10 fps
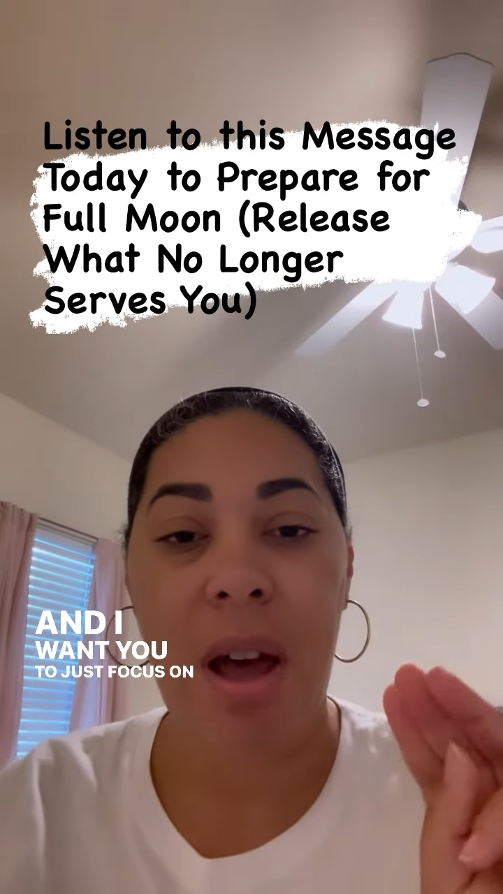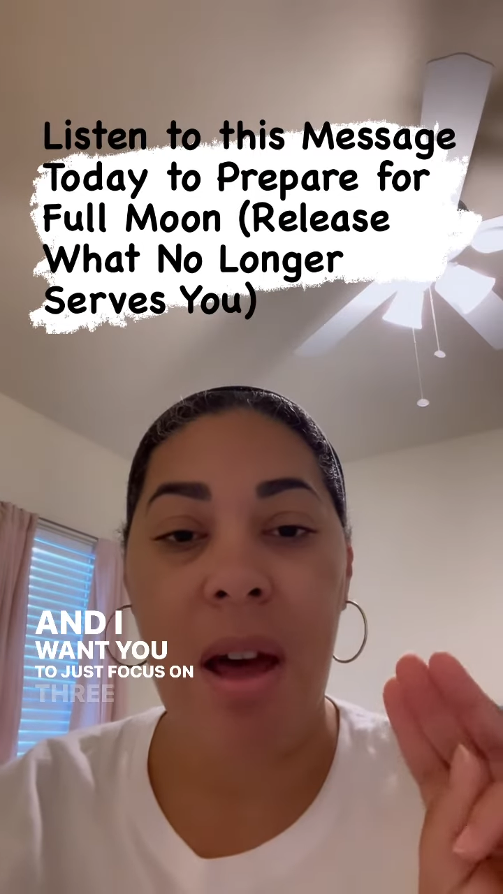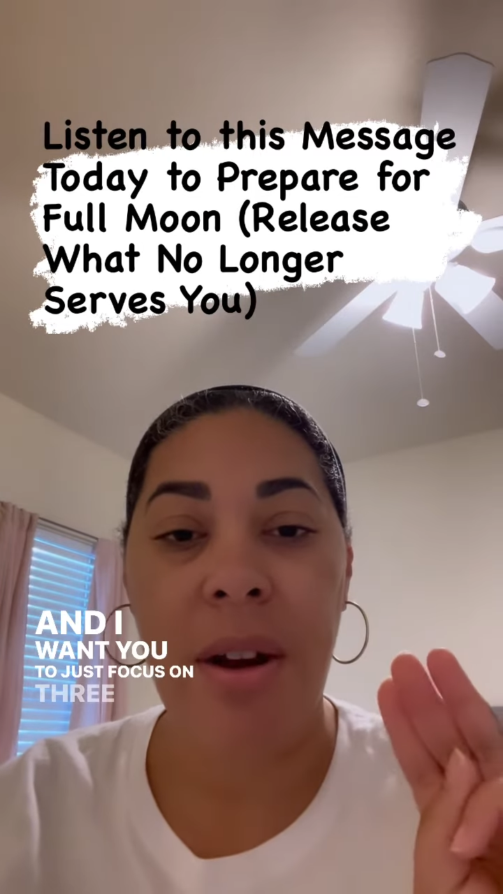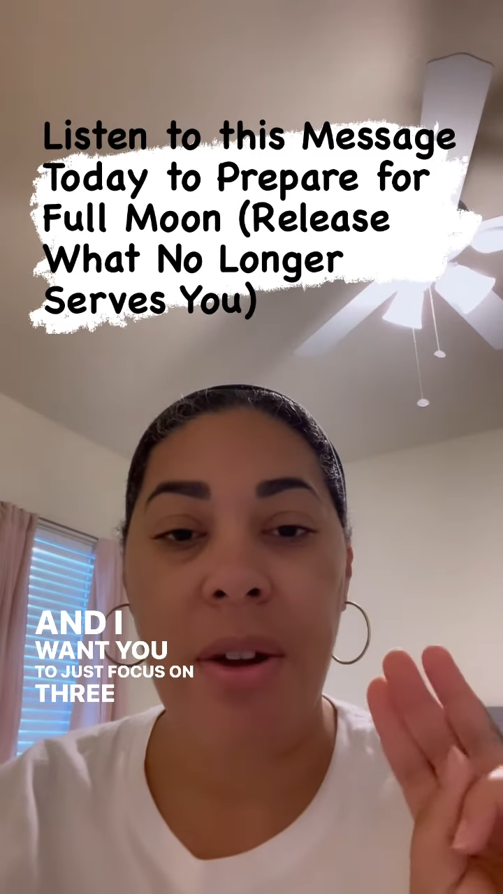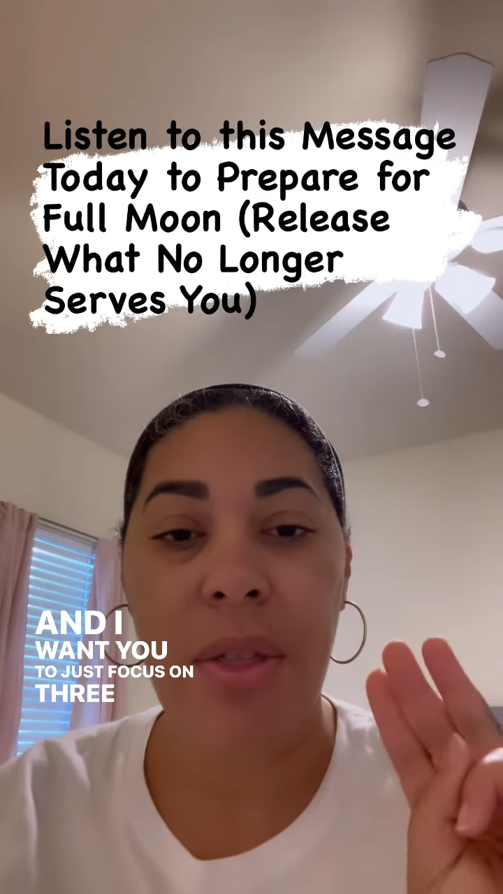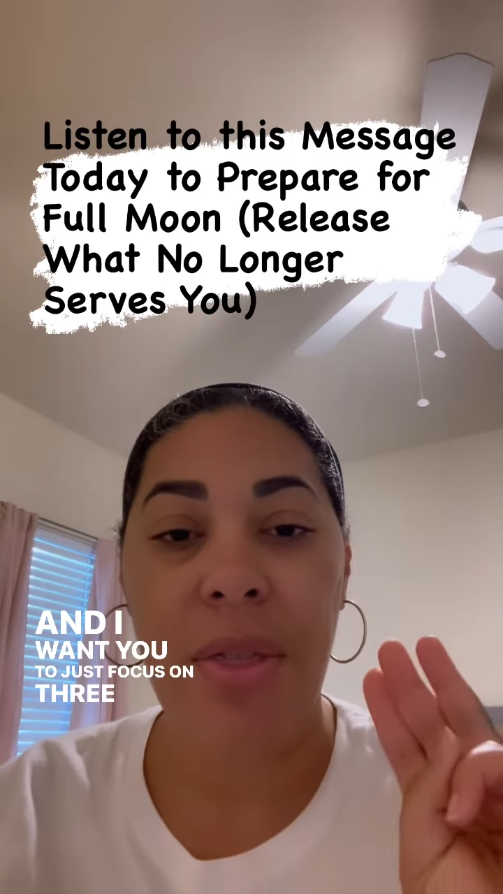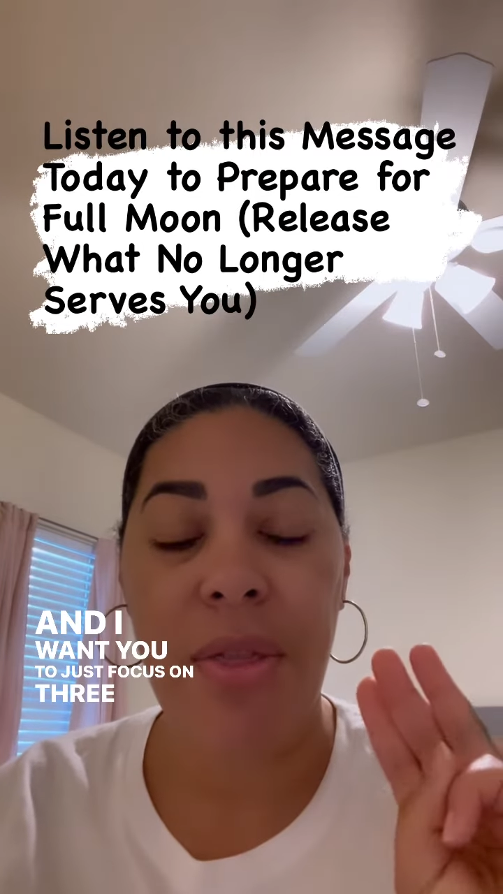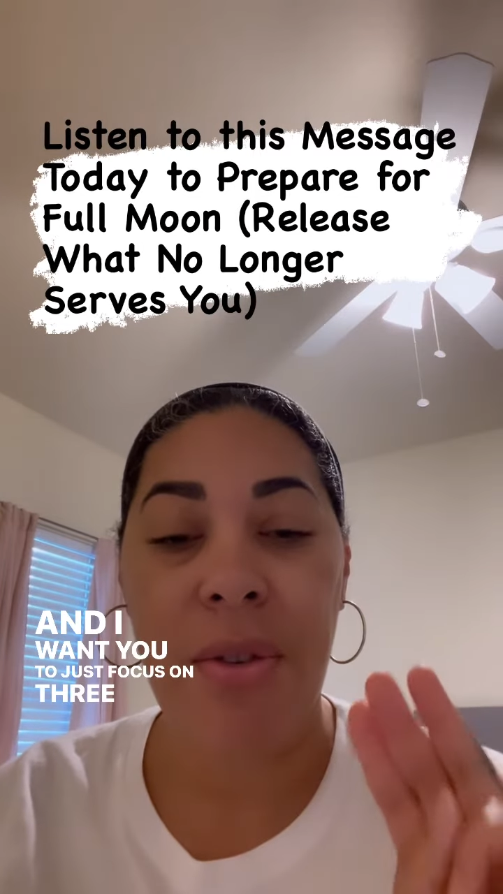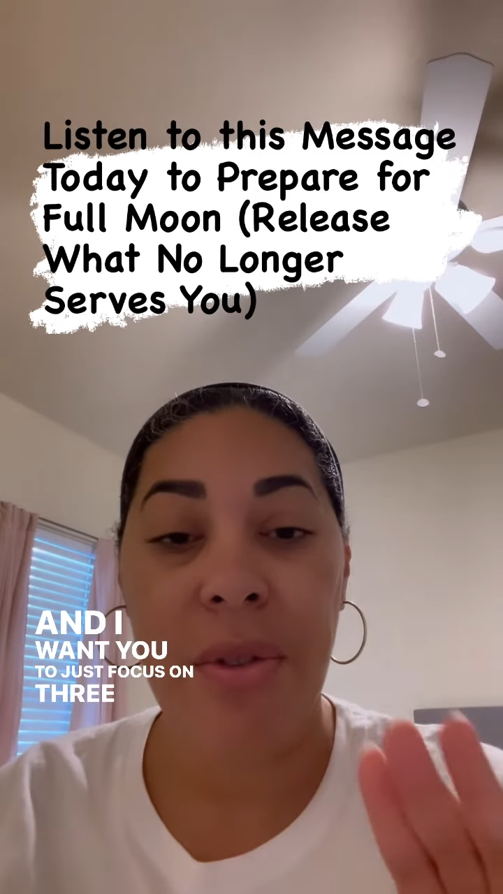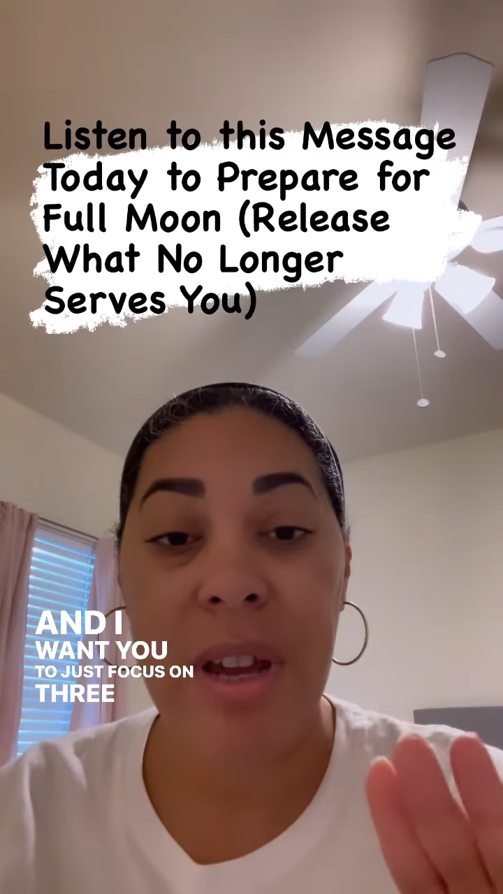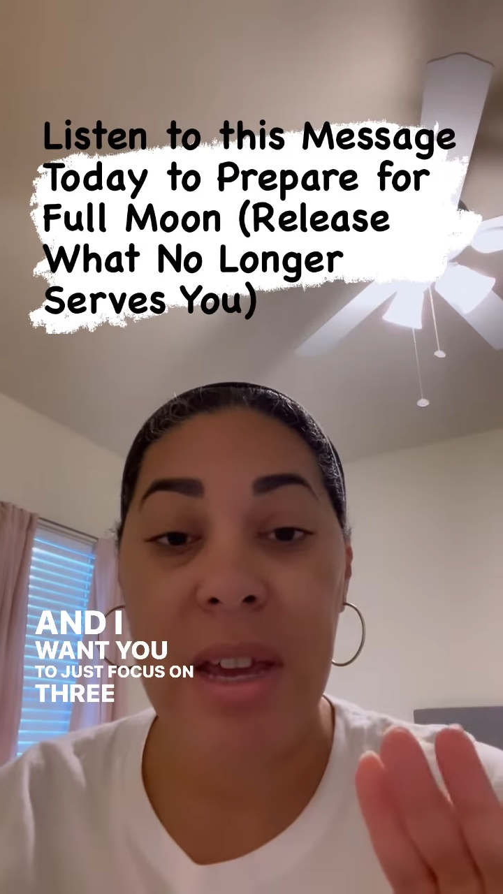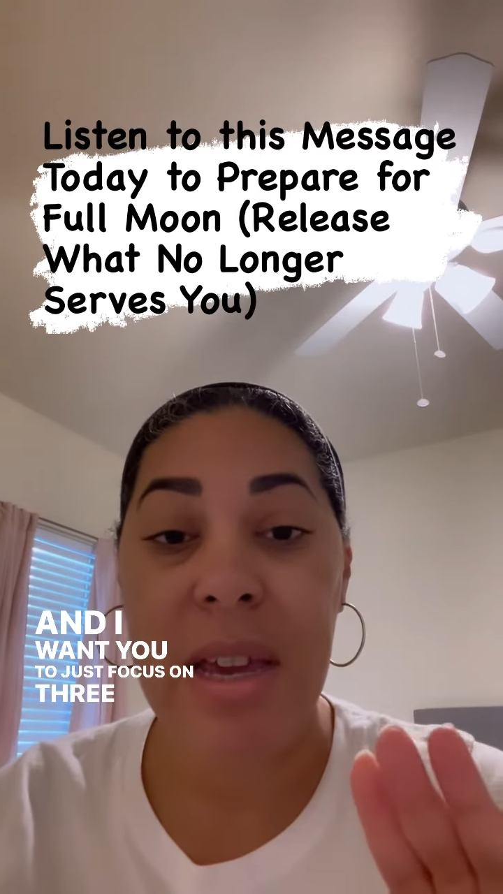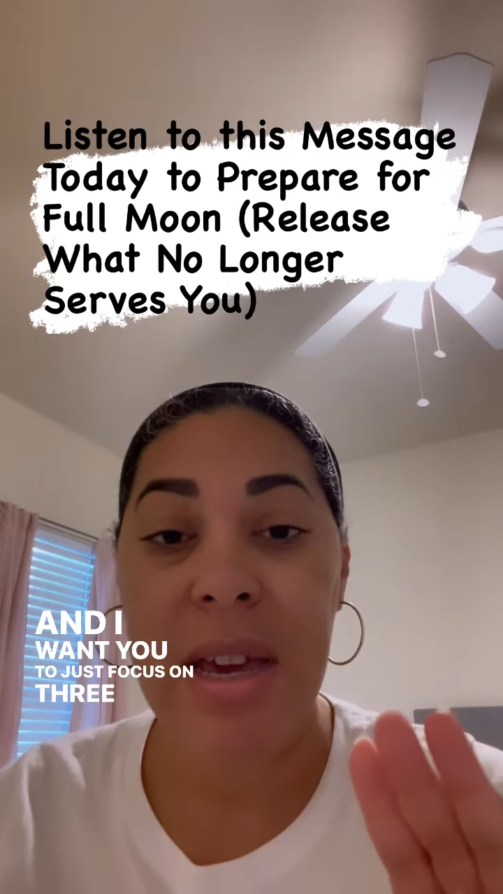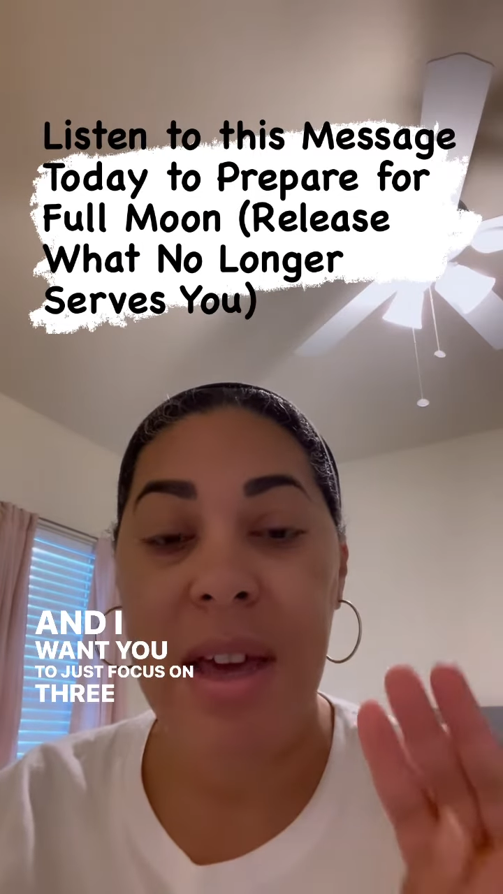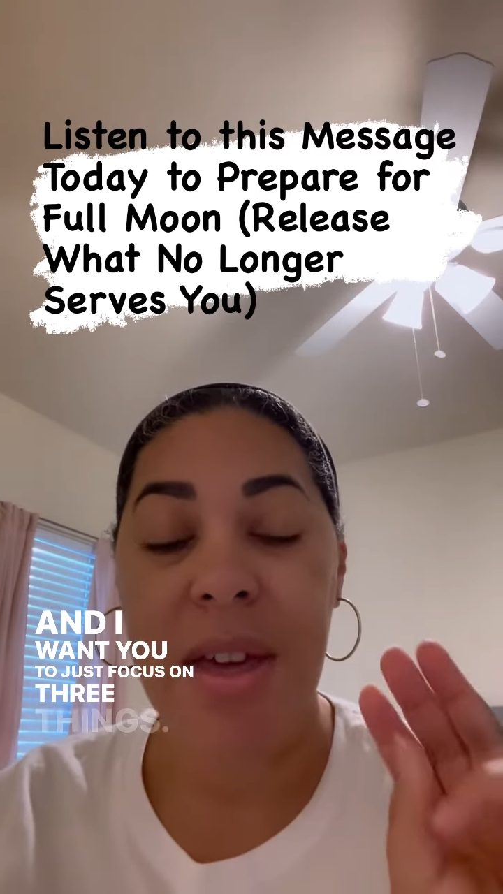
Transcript: on three